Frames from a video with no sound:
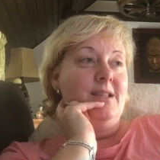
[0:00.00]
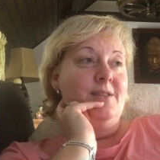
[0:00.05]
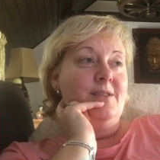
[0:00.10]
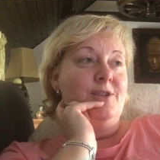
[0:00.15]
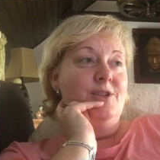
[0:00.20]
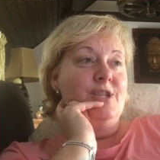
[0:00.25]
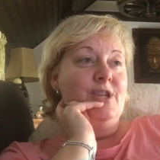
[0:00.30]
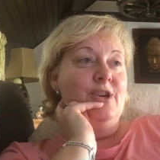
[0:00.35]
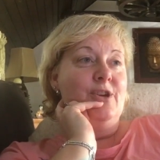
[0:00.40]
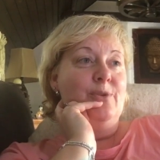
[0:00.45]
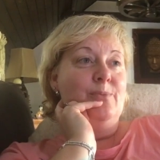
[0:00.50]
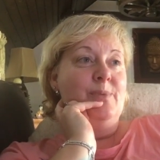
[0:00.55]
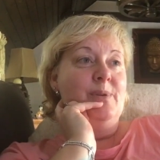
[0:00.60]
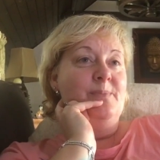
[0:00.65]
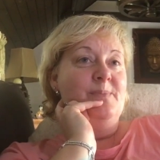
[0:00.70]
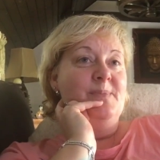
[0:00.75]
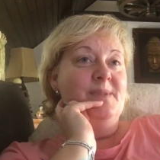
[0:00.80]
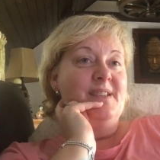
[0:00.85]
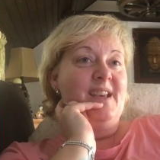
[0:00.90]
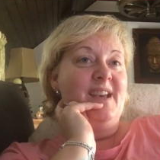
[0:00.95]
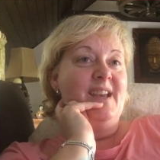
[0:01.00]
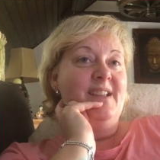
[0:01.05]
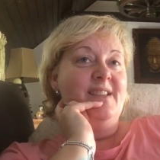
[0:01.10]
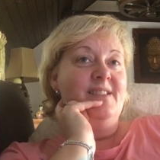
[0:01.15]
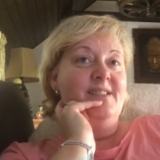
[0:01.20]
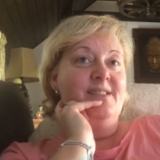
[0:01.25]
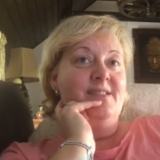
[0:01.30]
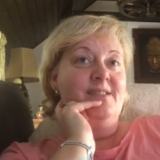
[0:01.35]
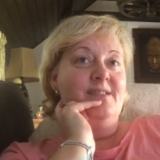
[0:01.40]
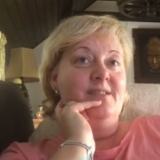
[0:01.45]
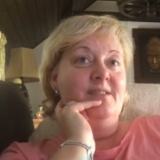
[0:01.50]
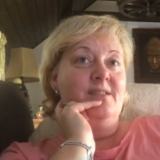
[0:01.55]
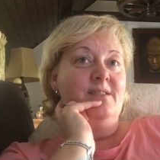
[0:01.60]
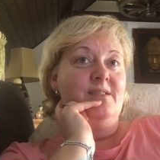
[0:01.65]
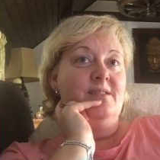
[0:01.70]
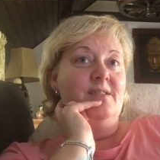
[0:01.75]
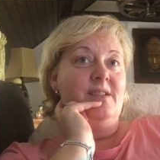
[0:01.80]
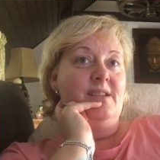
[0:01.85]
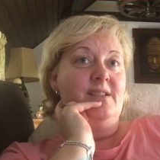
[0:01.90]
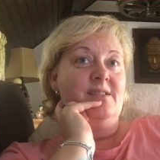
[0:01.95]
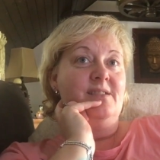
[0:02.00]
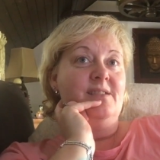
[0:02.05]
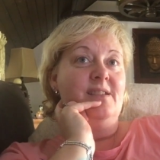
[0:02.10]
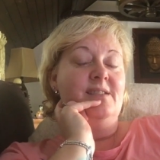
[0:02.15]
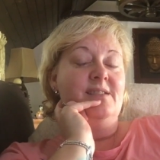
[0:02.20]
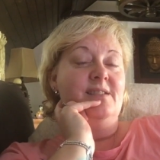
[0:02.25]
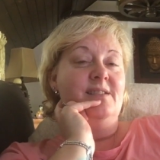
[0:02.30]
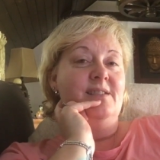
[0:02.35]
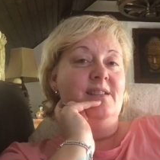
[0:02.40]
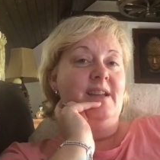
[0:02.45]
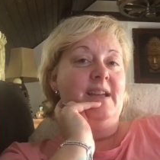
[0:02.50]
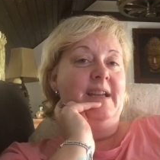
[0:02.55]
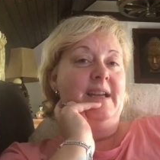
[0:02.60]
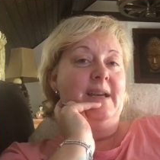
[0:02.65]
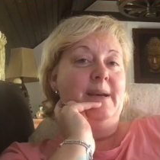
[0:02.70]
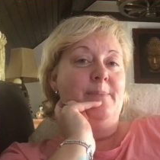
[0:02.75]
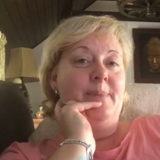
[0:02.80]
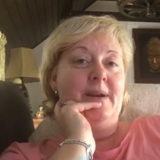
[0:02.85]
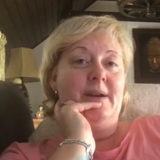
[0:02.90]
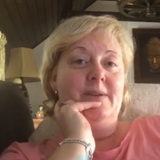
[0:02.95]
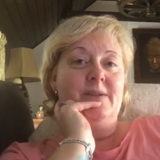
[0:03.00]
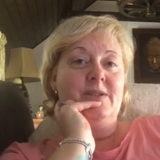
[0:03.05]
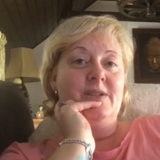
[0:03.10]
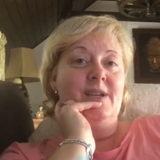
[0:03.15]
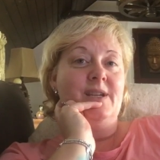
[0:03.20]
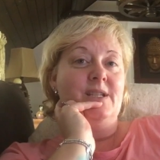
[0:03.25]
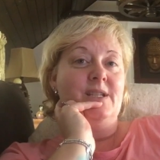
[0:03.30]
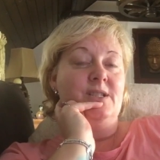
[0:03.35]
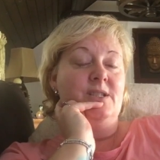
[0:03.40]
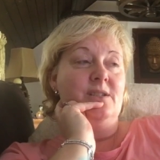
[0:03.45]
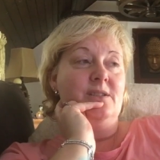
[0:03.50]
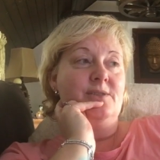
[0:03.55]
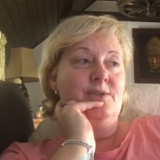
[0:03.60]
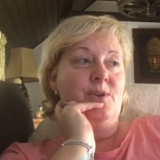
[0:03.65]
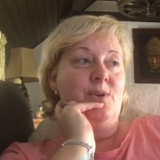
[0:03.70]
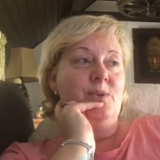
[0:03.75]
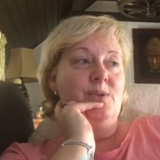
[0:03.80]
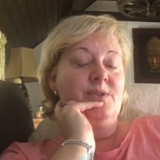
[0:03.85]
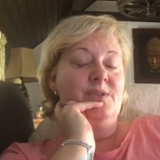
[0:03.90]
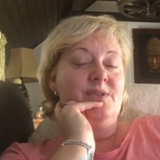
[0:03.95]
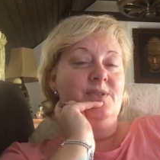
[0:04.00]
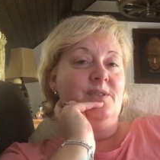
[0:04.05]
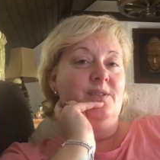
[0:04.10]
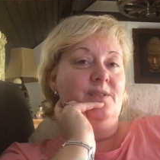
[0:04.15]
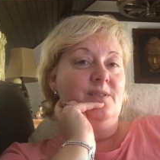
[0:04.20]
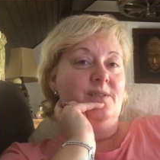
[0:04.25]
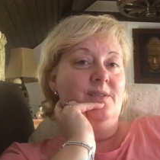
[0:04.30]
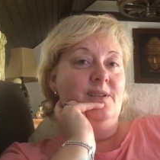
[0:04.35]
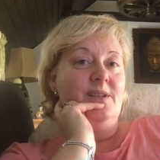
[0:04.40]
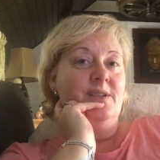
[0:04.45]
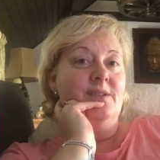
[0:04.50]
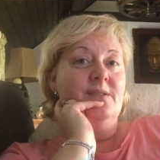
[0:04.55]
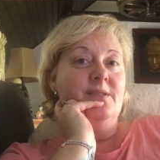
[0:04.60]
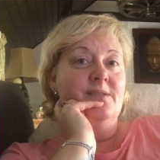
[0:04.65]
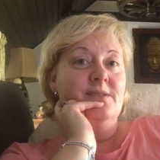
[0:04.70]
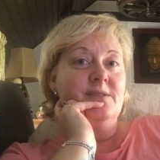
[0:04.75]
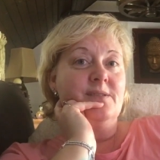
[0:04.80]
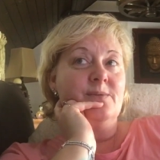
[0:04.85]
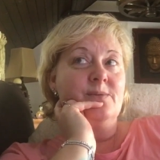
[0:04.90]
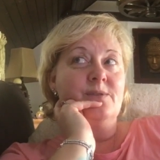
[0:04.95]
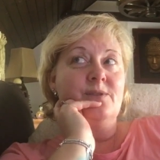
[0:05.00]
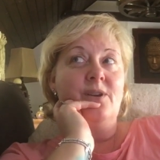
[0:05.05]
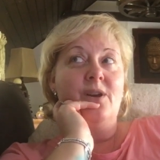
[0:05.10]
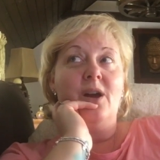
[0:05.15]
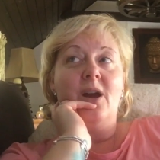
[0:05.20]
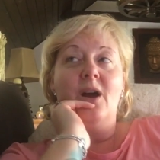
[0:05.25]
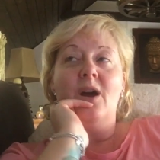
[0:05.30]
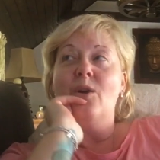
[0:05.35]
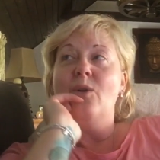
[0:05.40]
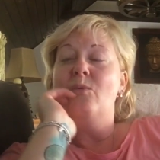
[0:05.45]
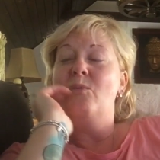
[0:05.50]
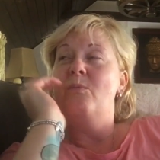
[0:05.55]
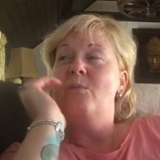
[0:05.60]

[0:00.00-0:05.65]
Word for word: the cherubim's heads, it says in there about changing to oxen and lions. I was like, oh